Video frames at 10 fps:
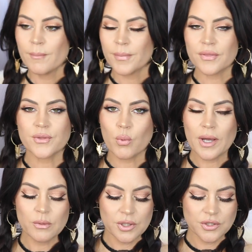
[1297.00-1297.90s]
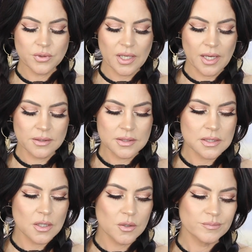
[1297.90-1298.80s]
But the white one you can,
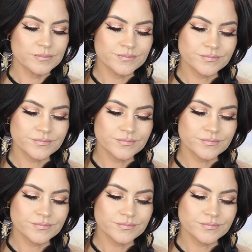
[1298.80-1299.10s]
so.